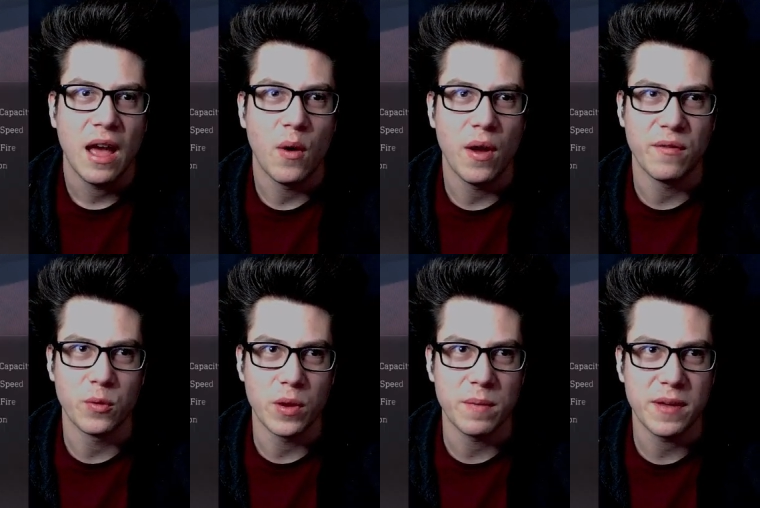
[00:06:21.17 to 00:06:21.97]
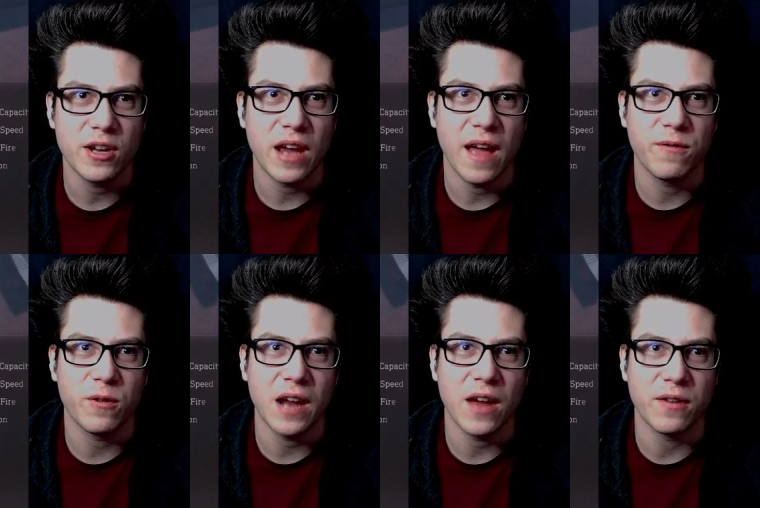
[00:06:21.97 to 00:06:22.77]
However, we appear to have
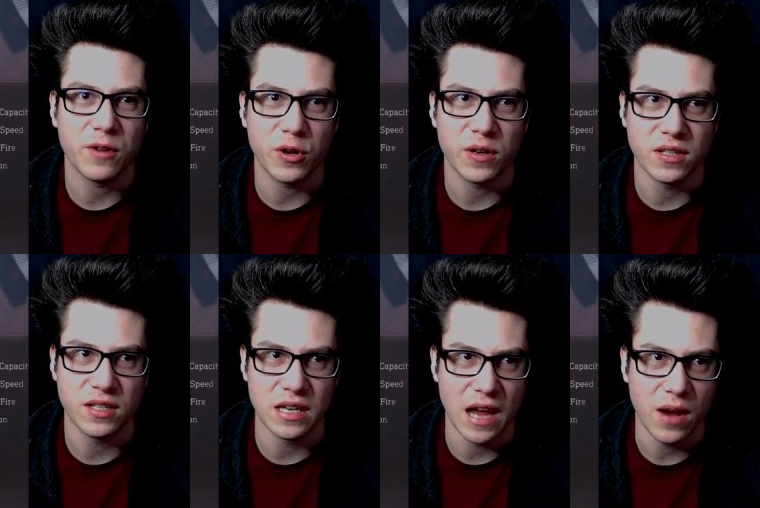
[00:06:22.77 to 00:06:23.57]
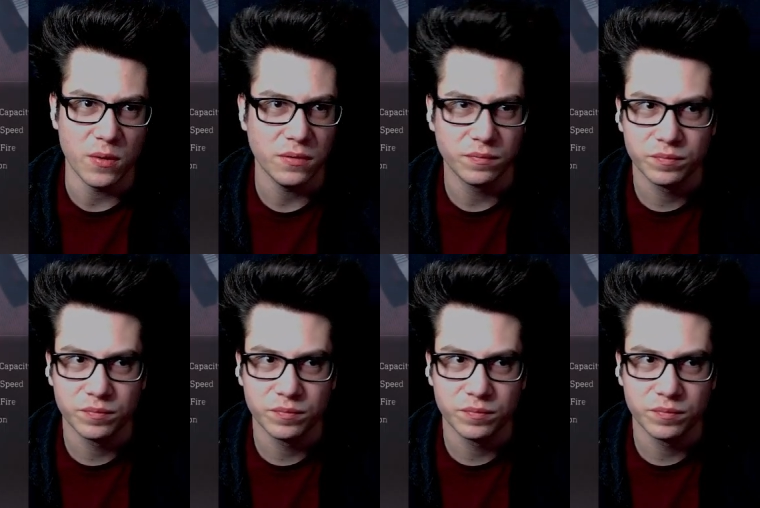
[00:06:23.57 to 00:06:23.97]
run out of currency now.